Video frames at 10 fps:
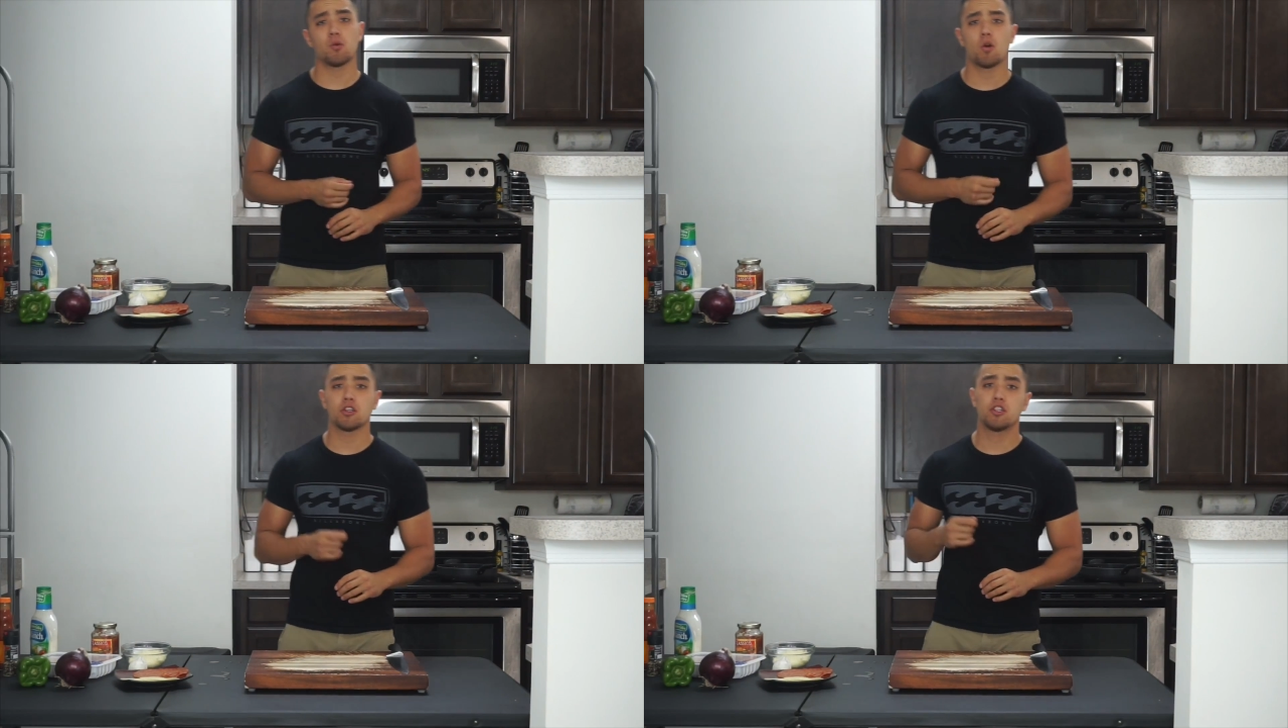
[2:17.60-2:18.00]
you're
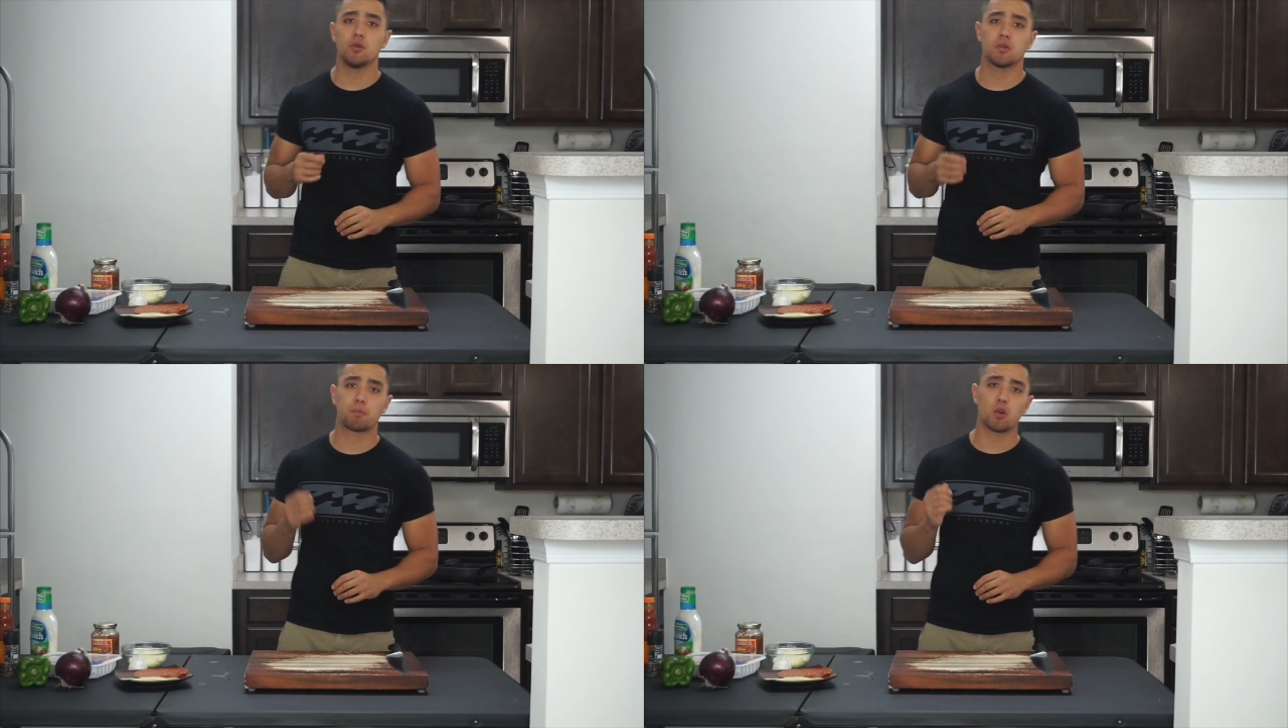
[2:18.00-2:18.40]
gonna wanna
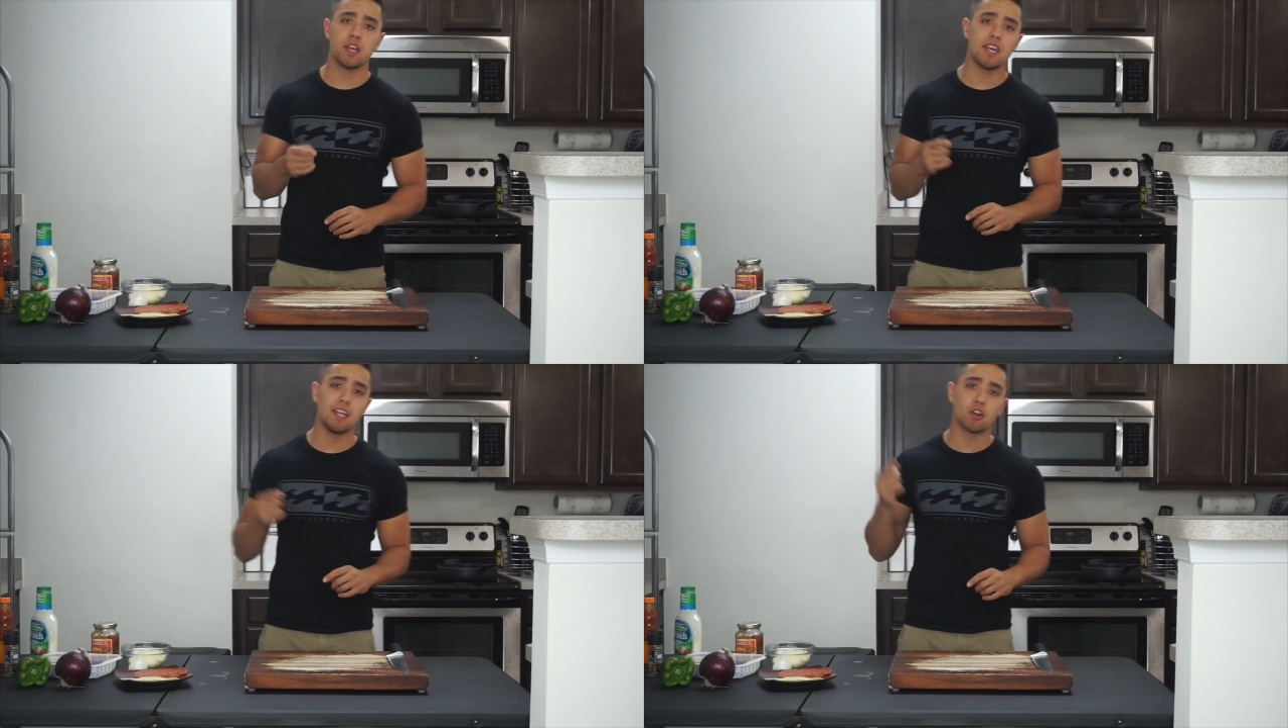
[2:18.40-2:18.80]
do is
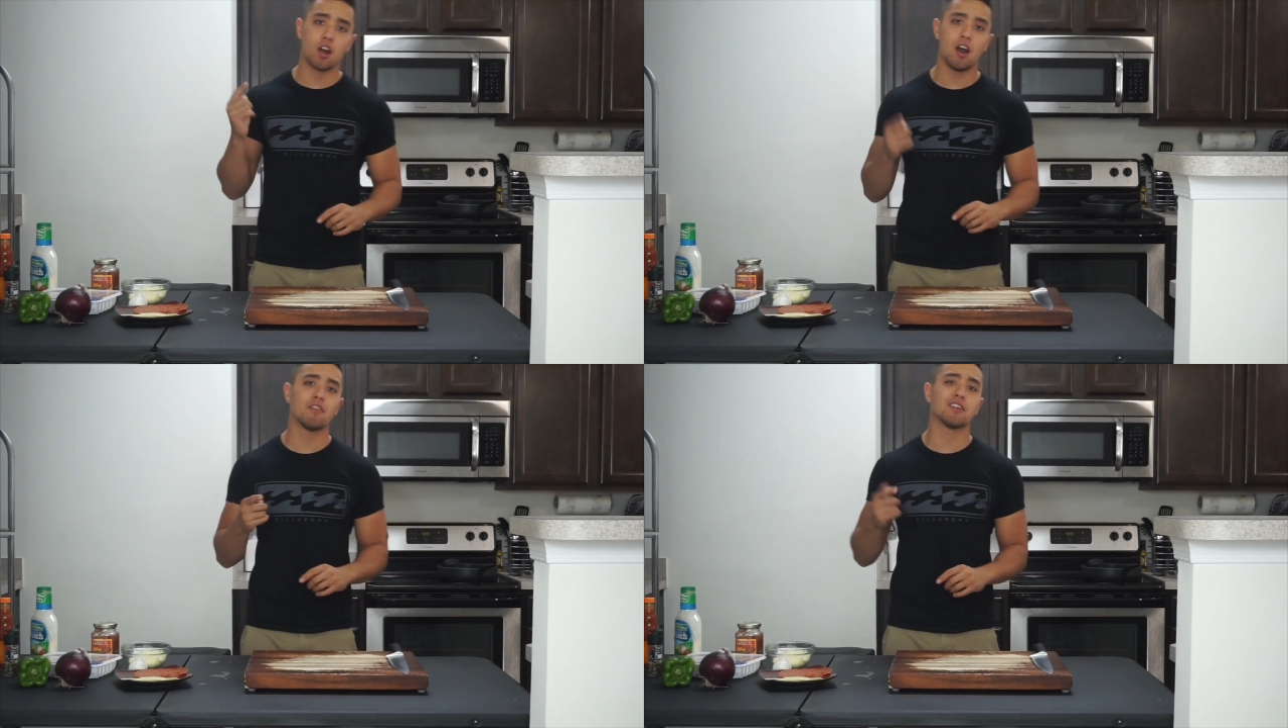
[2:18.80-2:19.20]
preheat
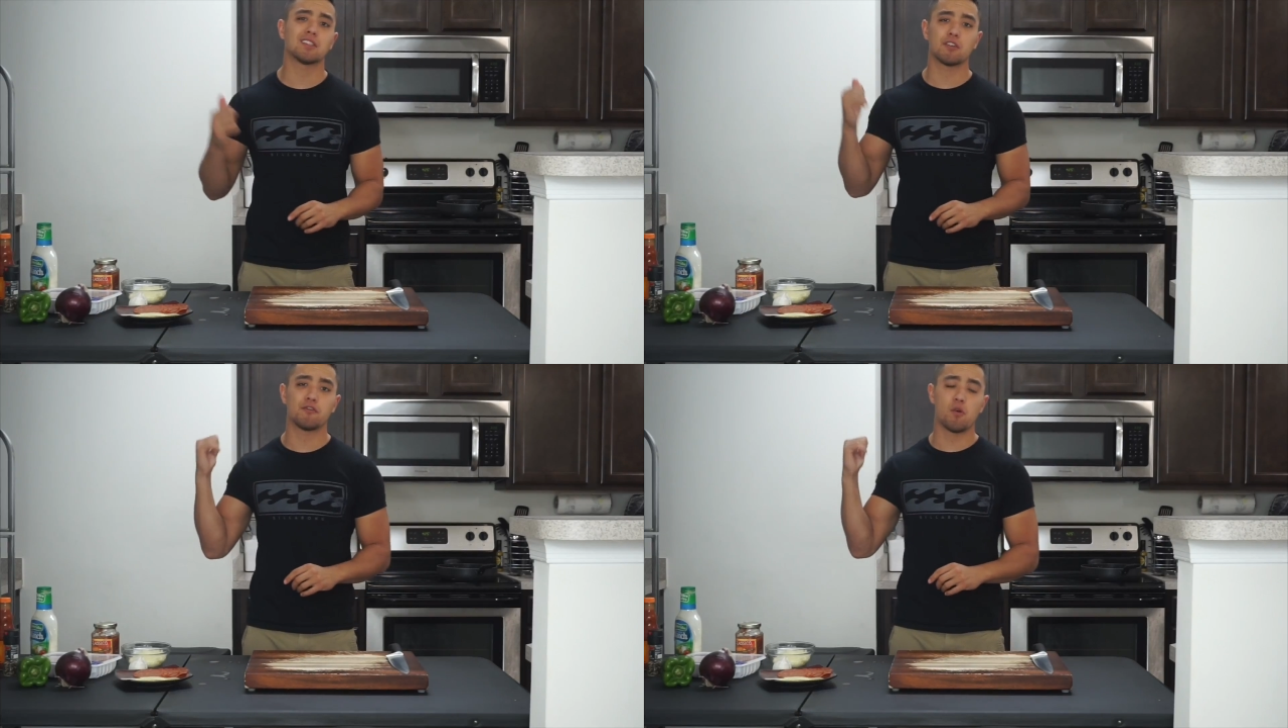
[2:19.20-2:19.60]
your
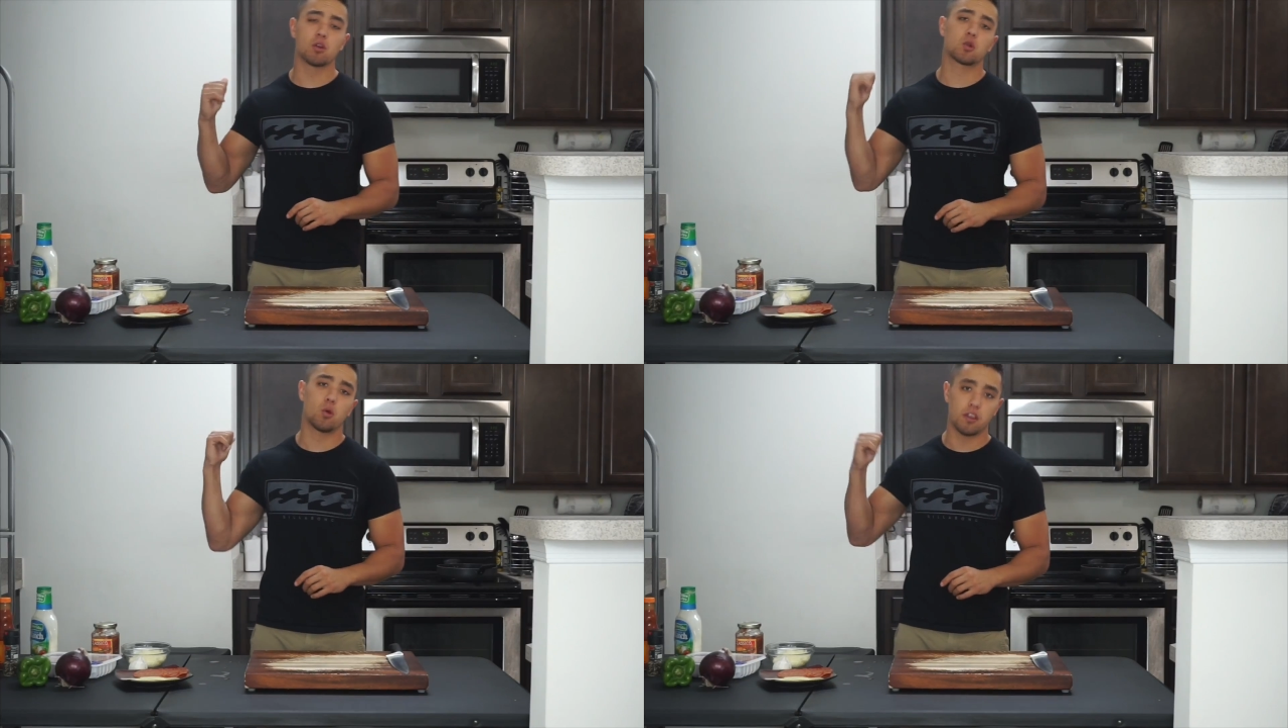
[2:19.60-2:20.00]
oven to
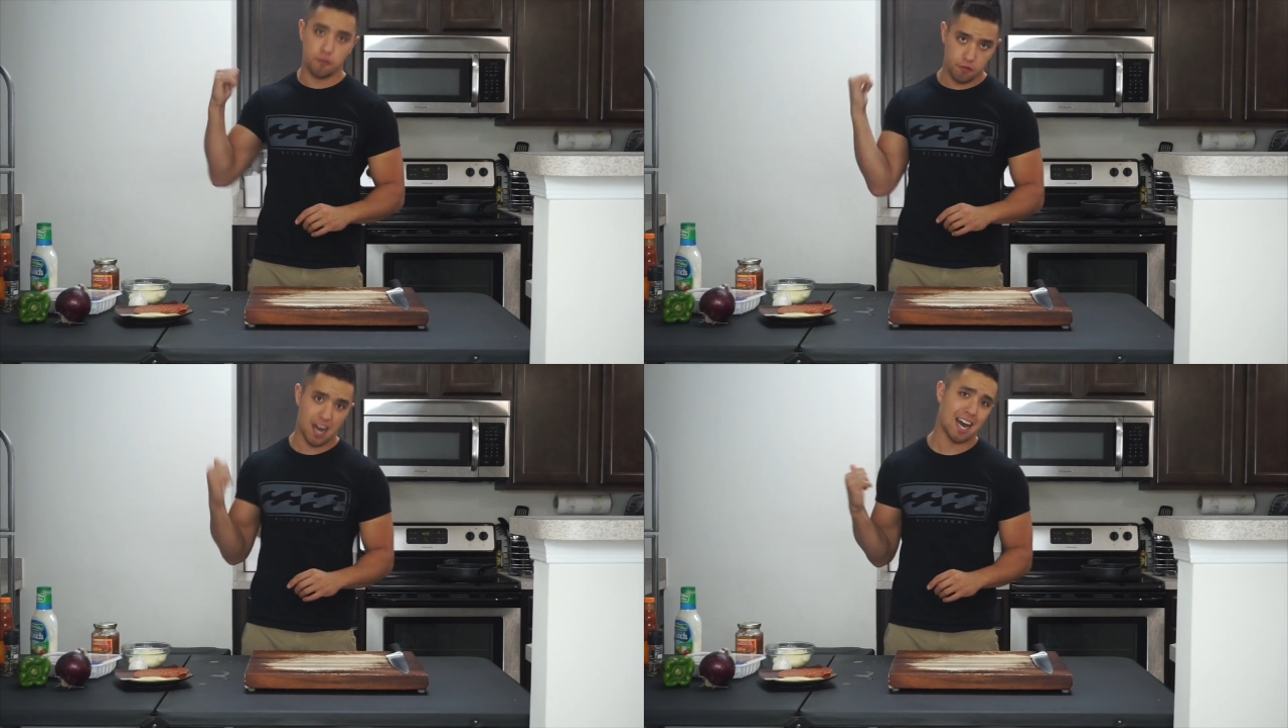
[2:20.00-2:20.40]

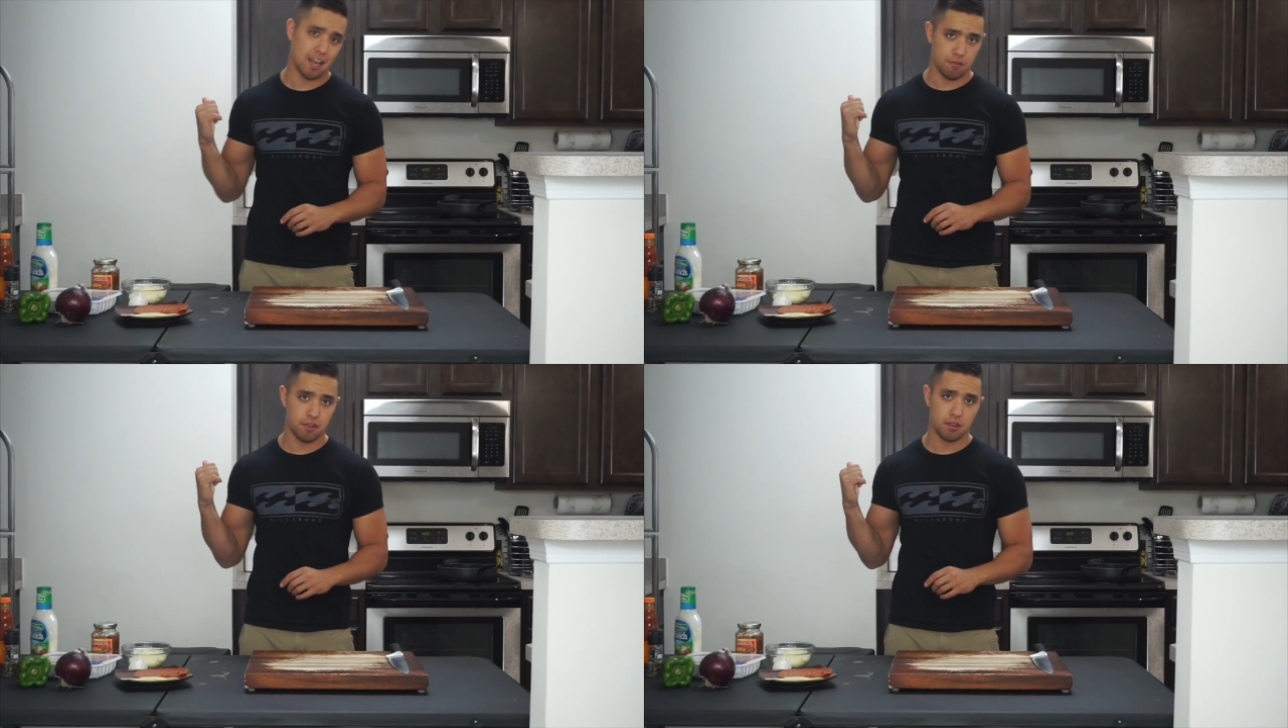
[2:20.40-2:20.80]

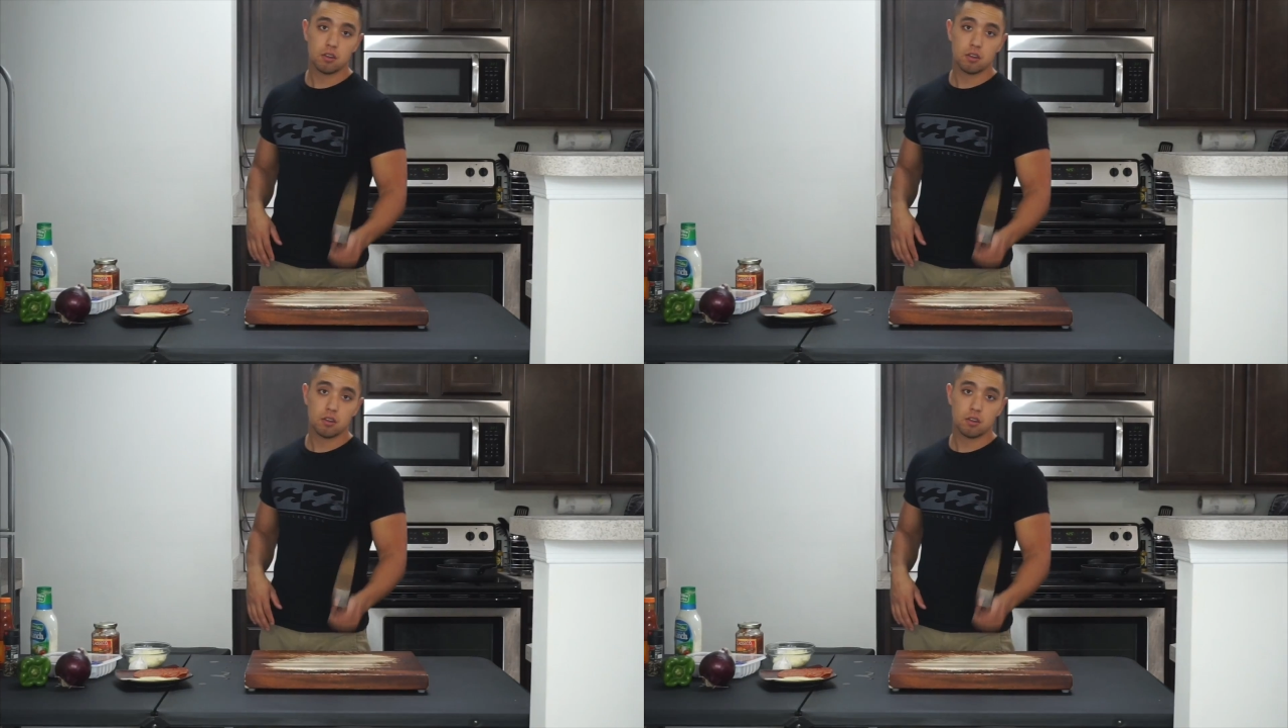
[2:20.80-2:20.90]
425.